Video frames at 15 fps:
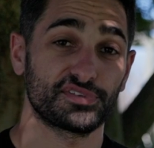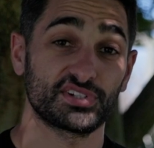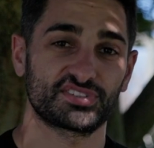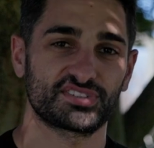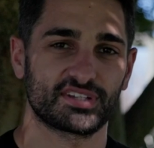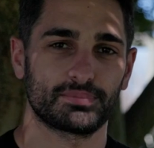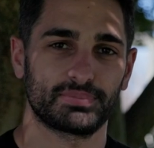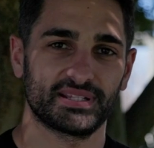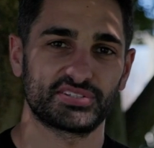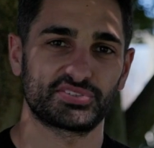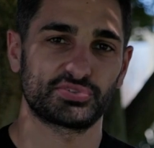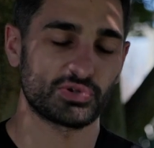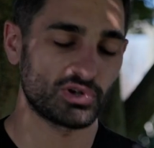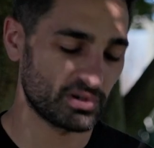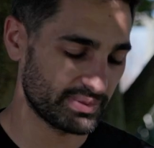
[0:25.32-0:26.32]
first up, let's
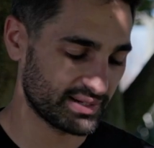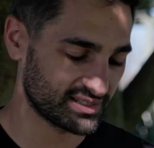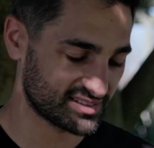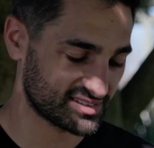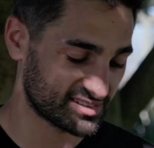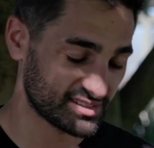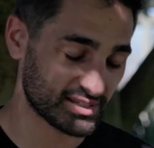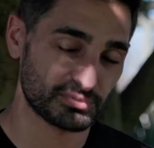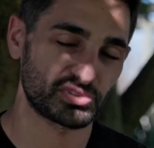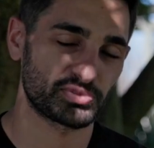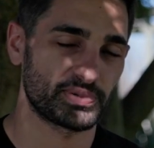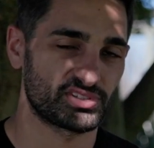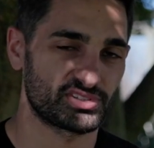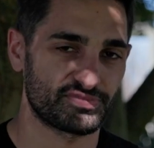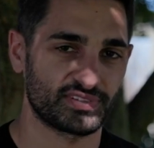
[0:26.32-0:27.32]
talk about some
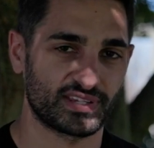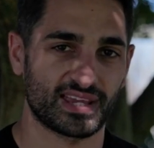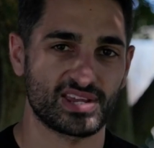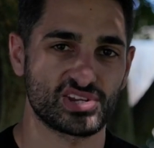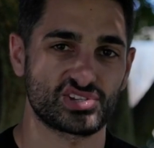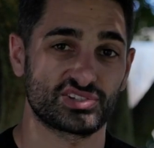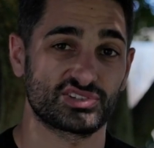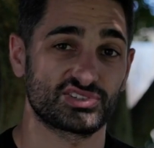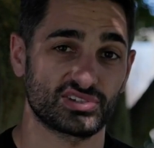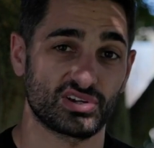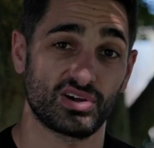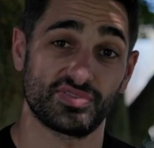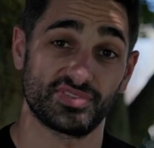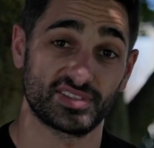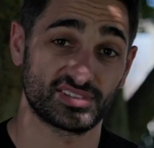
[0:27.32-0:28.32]
specifications
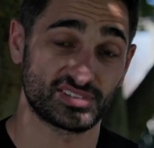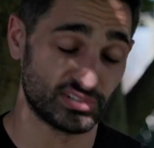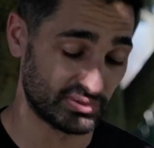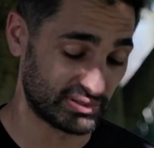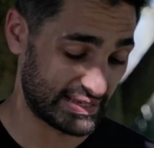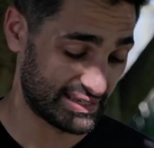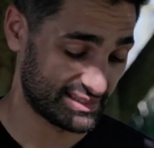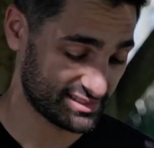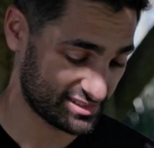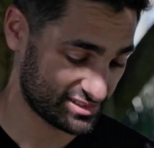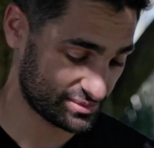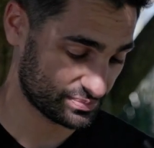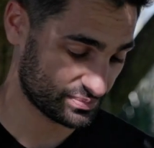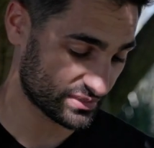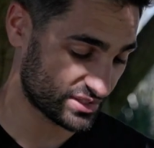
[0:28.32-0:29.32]
on this new
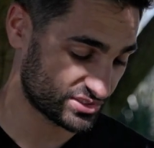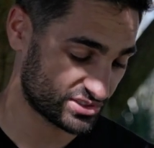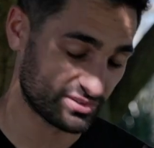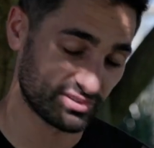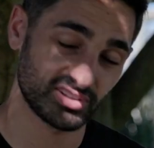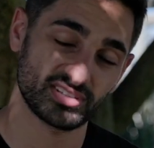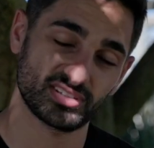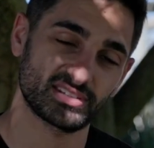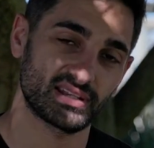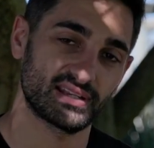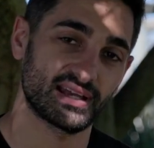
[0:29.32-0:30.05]
lens. So this is a